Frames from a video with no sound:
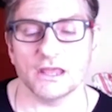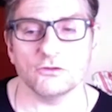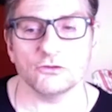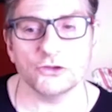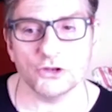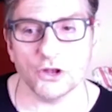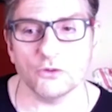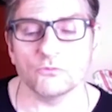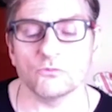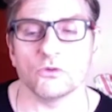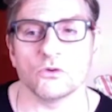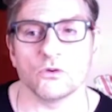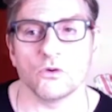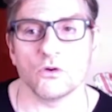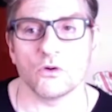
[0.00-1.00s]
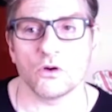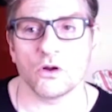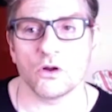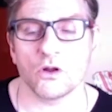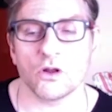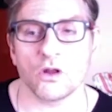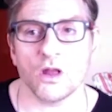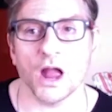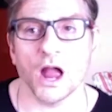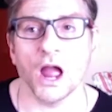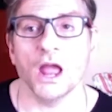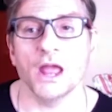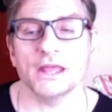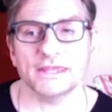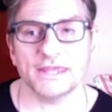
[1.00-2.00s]

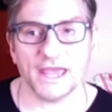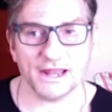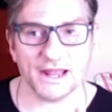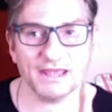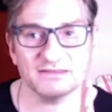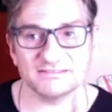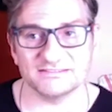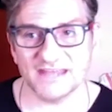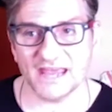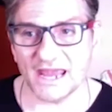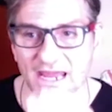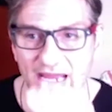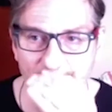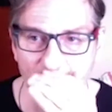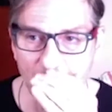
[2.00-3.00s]
can I say